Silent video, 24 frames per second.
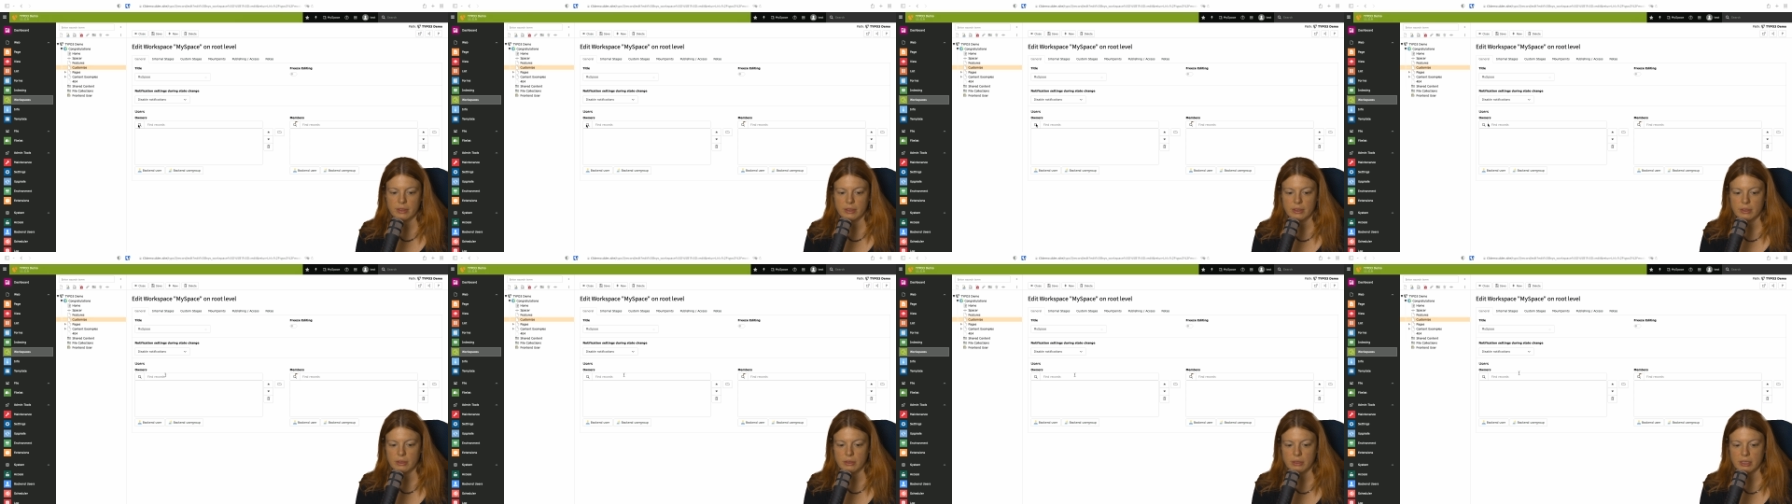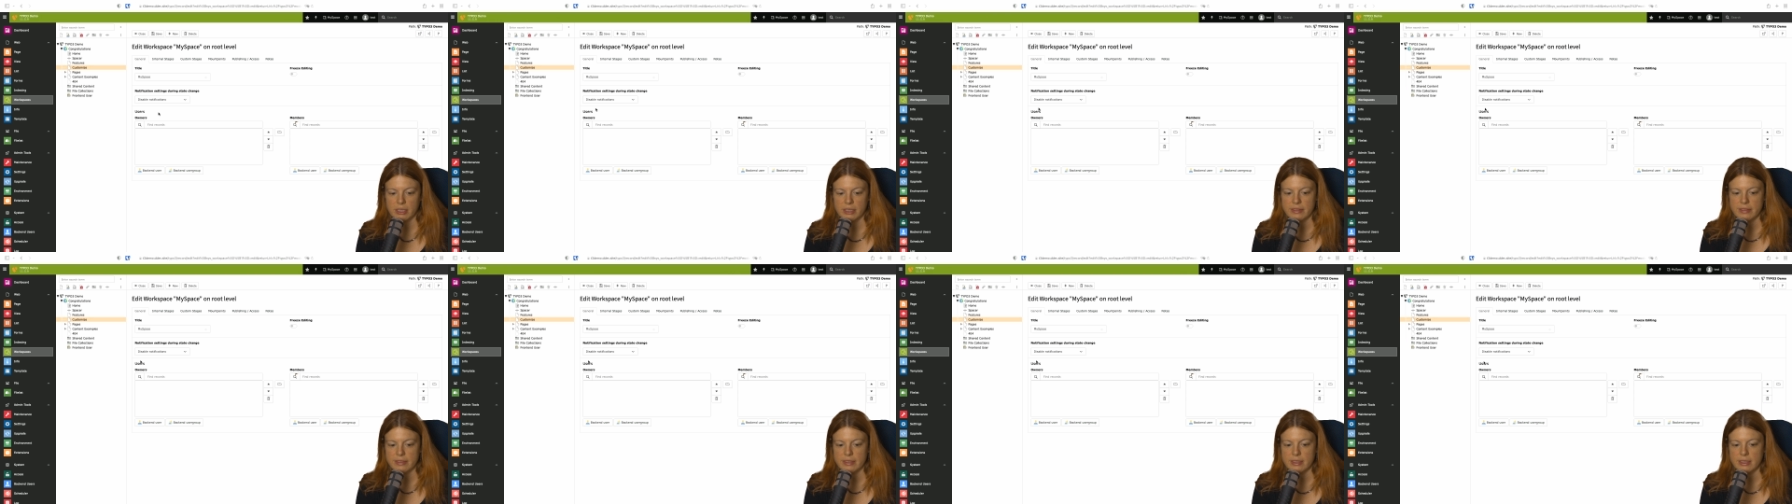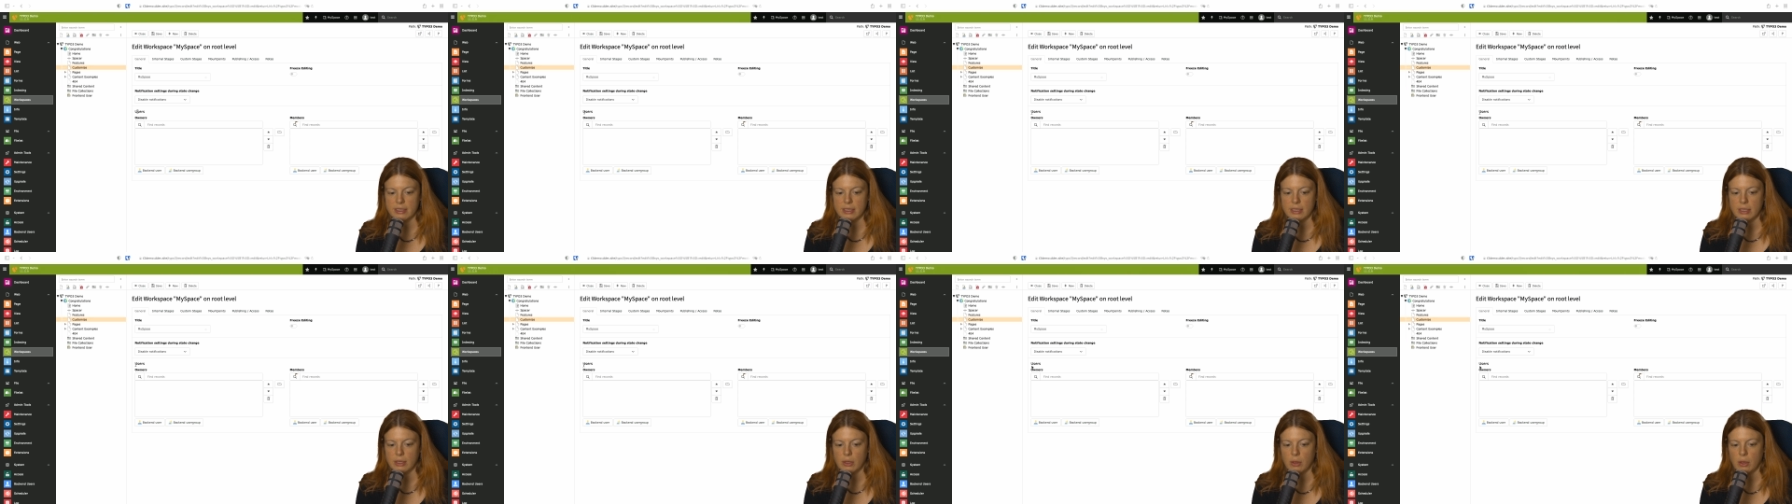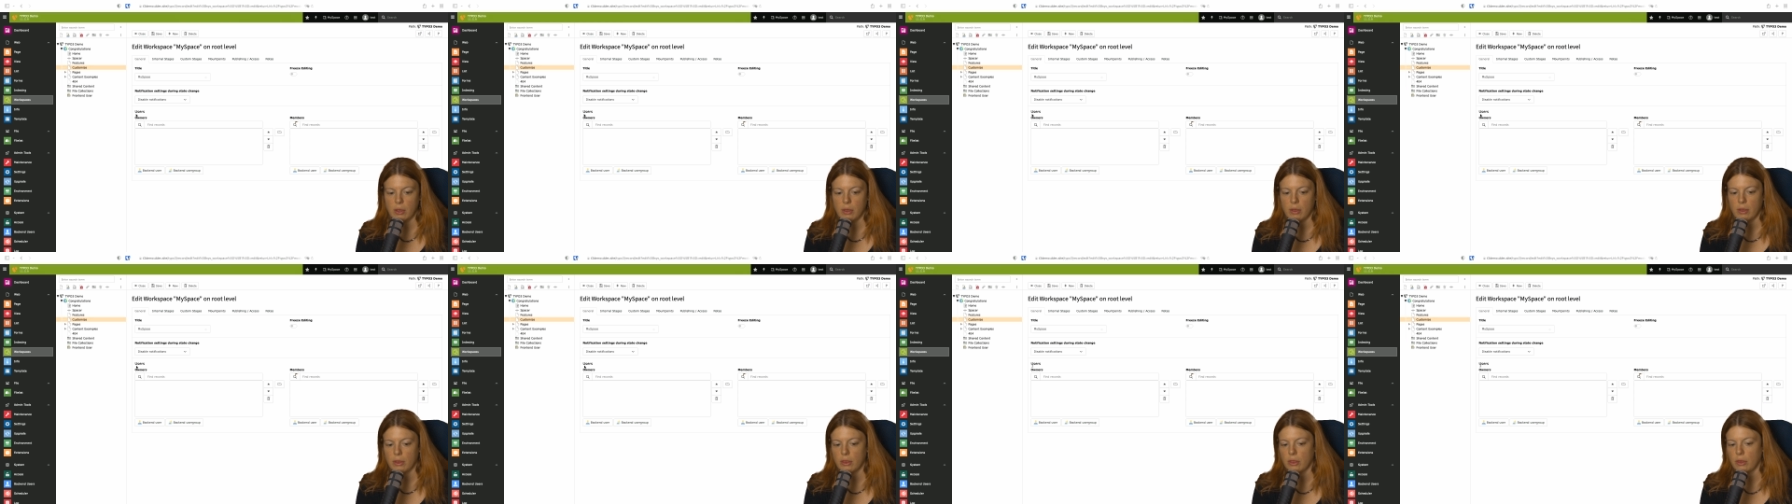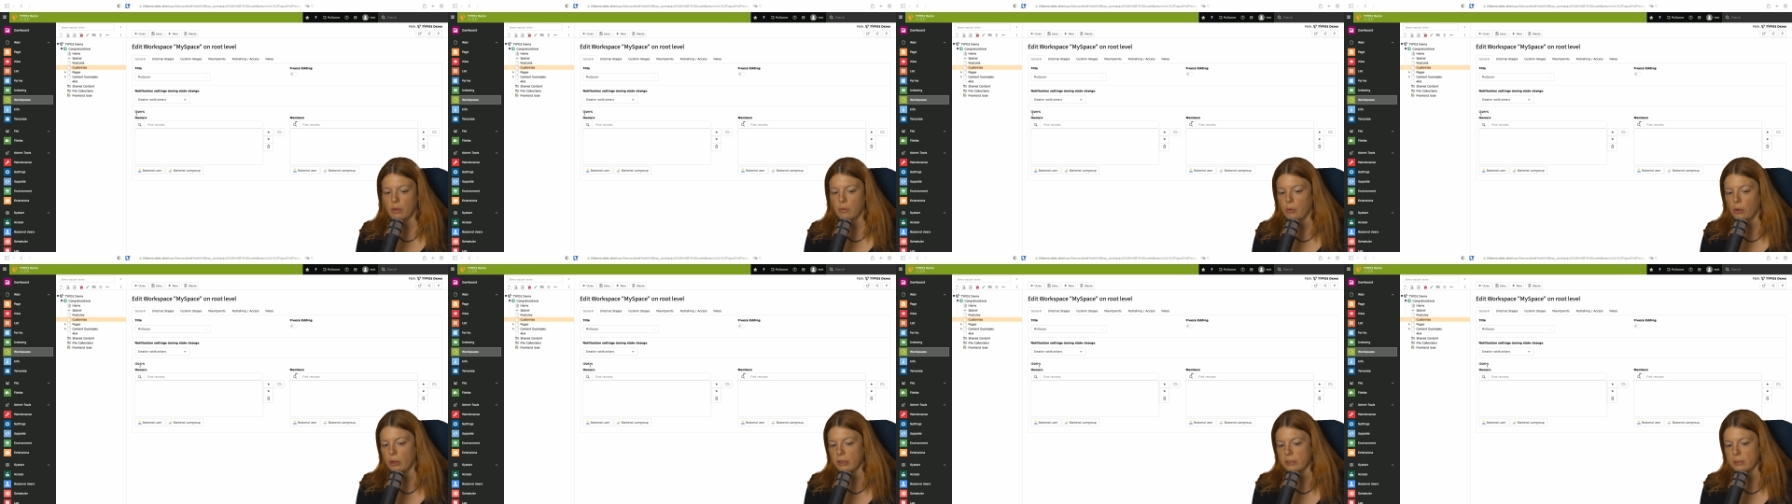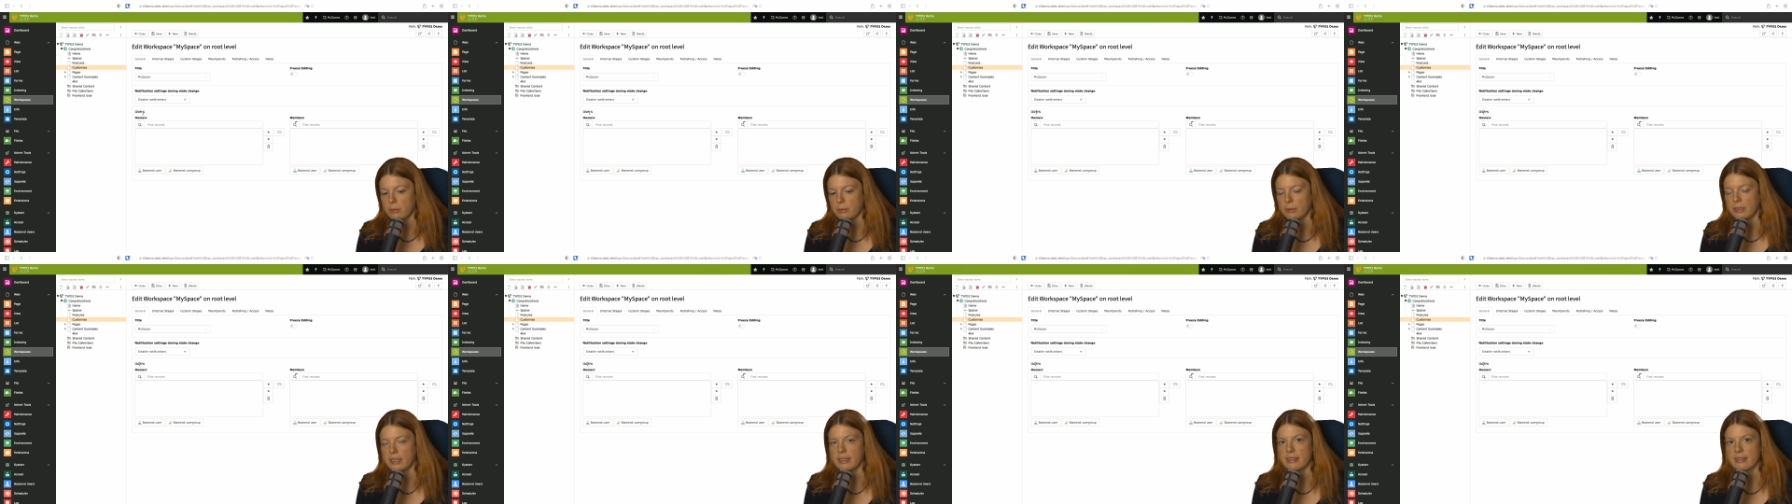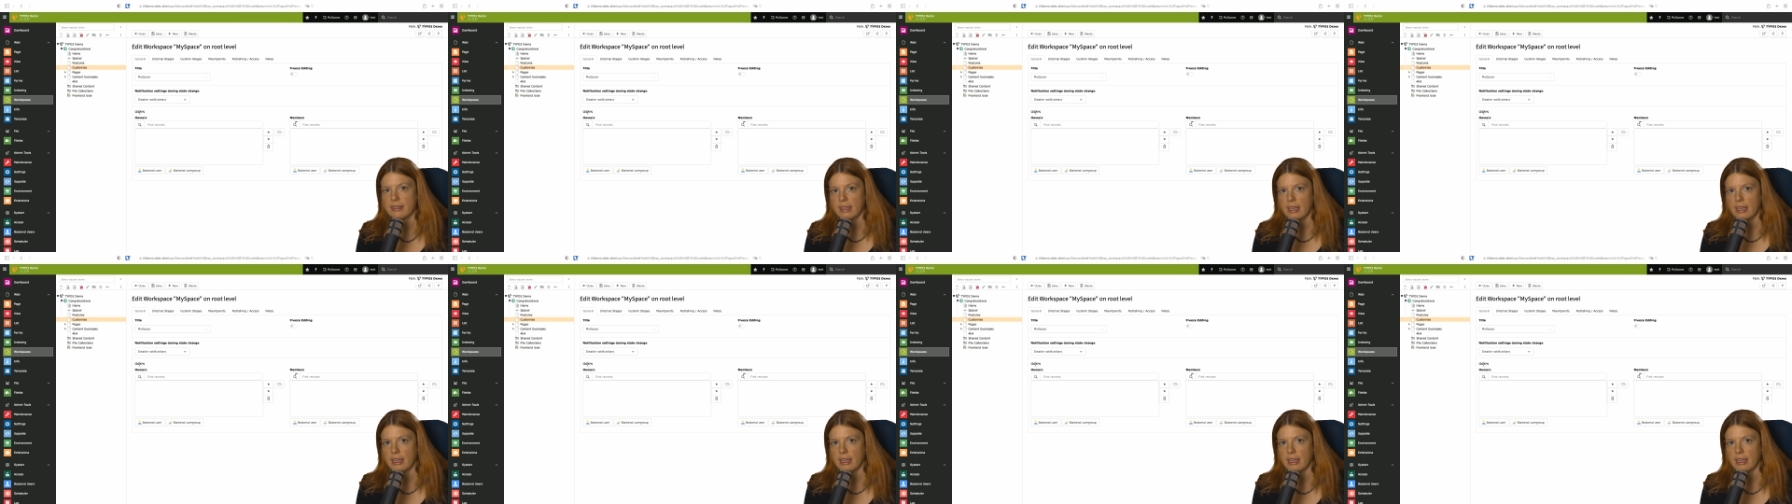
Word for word: you can see the workspace